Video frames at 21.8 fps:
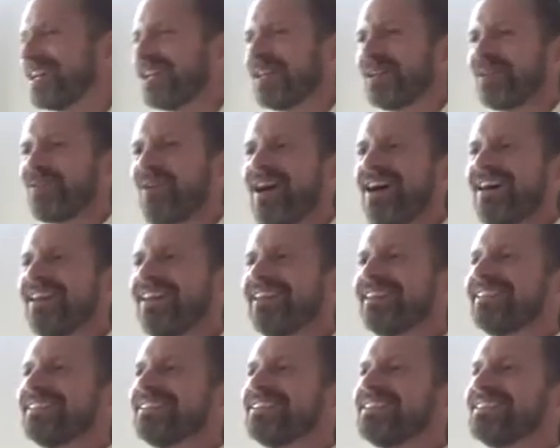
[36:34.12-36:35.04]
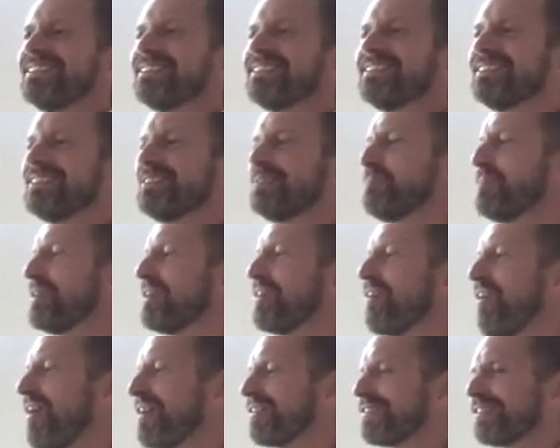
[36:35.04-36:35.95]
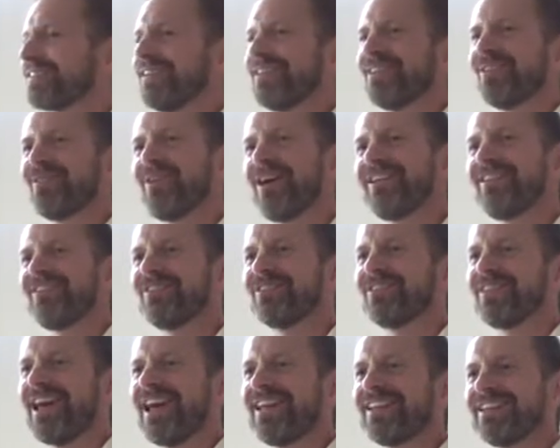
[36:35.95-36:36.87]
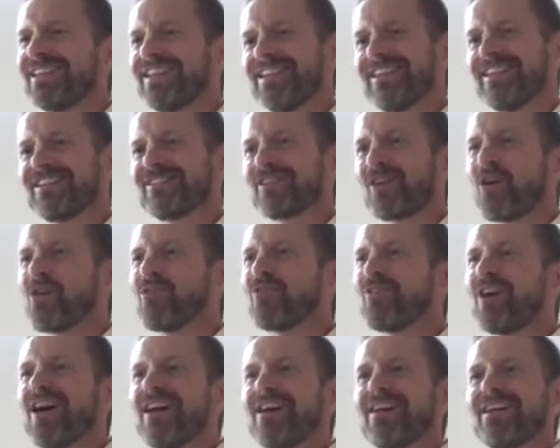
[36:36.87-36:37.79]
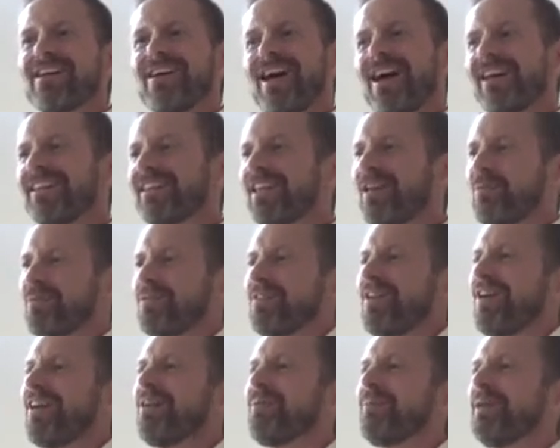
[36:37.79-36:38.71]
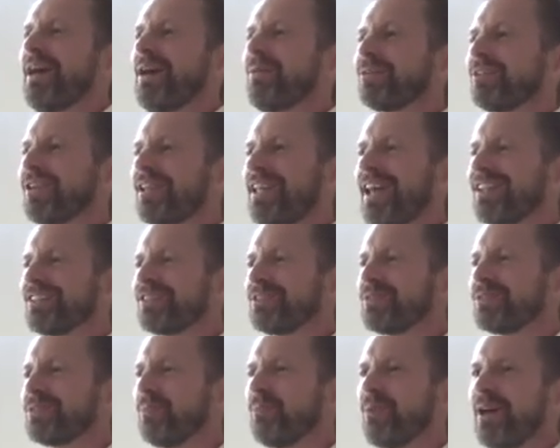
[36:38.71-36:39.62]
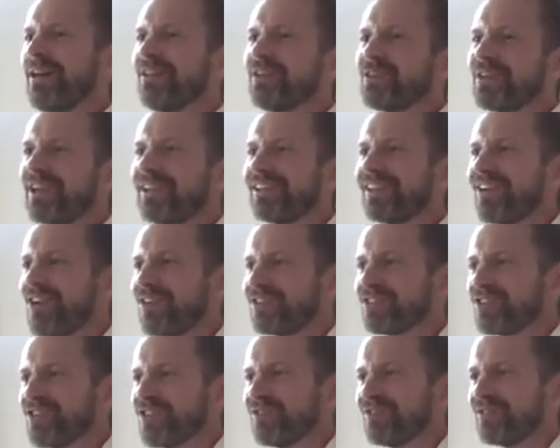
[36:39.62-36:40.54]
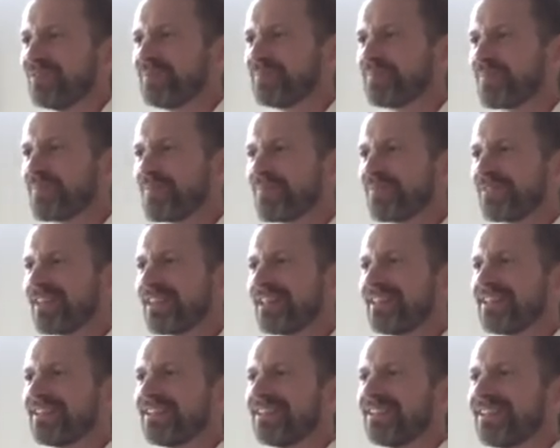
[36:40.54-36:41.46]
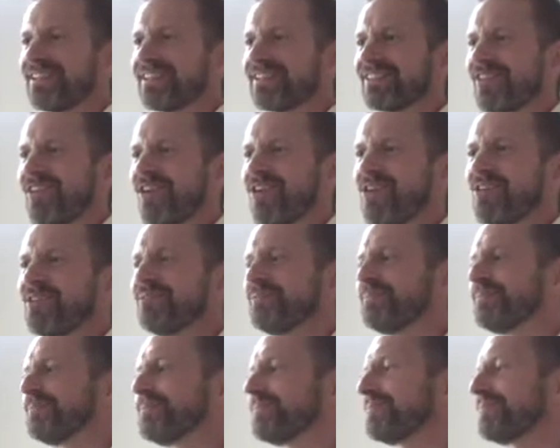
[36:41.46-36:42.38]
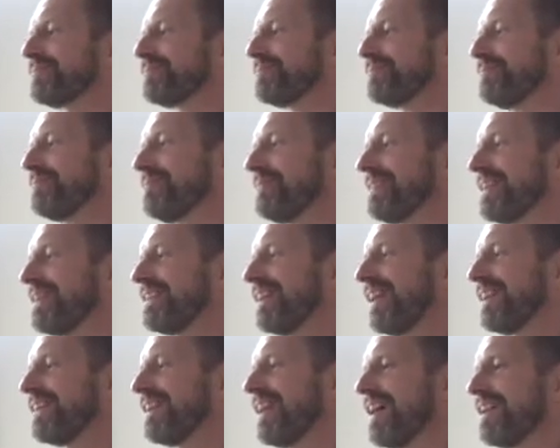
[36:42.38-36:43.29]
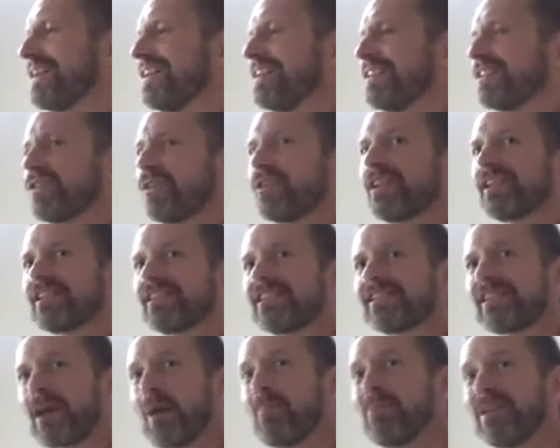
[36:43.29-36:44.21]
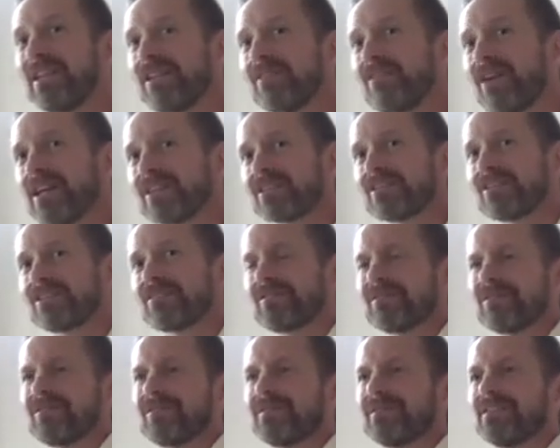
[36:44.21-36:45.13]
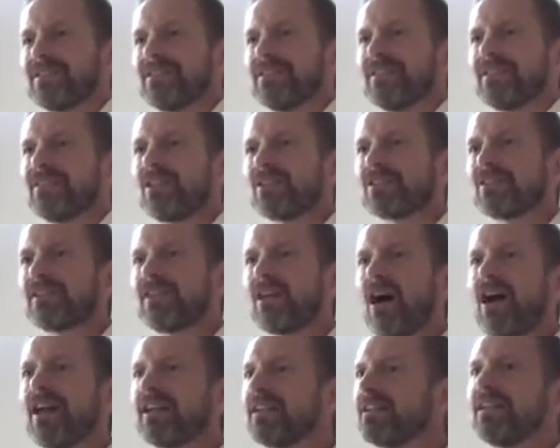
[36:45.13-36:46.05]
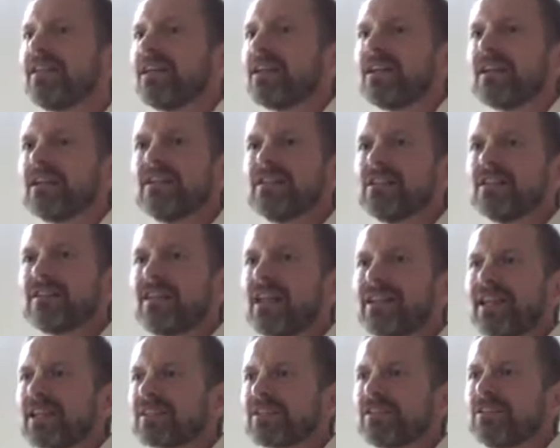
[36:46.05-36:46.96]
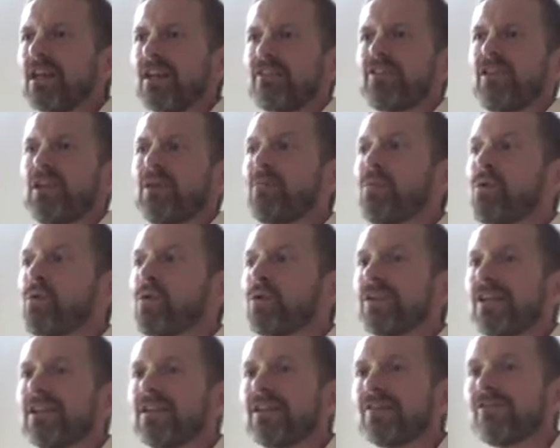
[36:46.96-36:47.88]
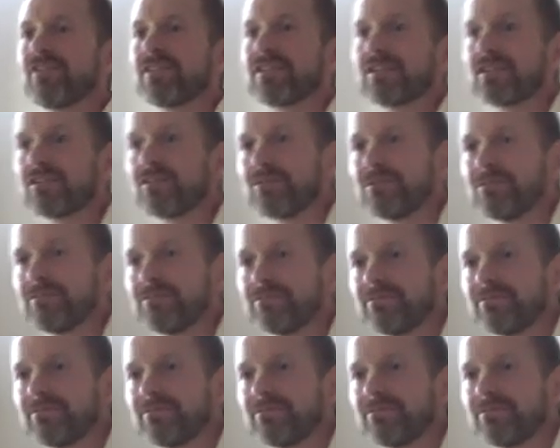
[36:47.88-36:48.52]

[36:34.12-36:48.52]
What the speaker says: Why? Because when you're dead, it's over, and they're not going to be able to catch you to pay your credit cards off. So, like that. So this is abhinivesh. Just the idea that there's nothing more than the physical.